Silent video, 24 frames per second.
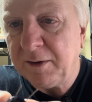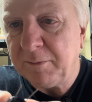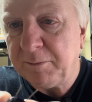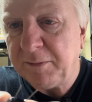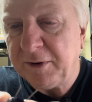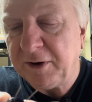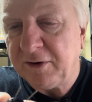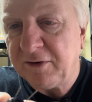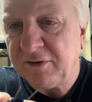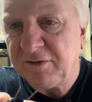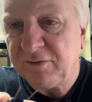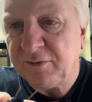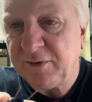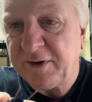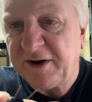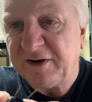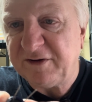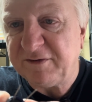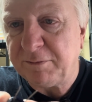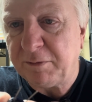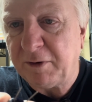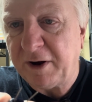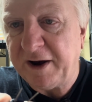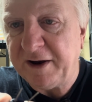because when they
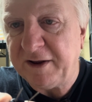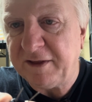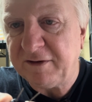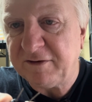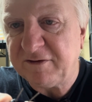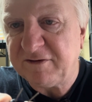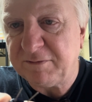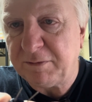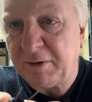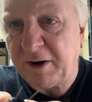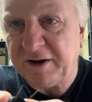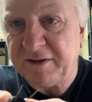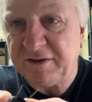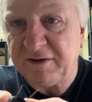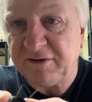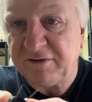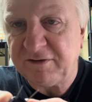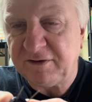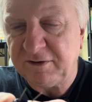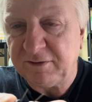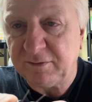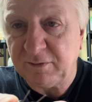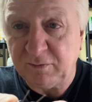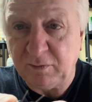spray these
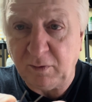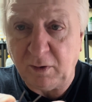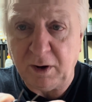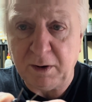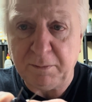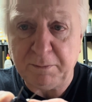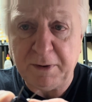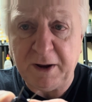things with white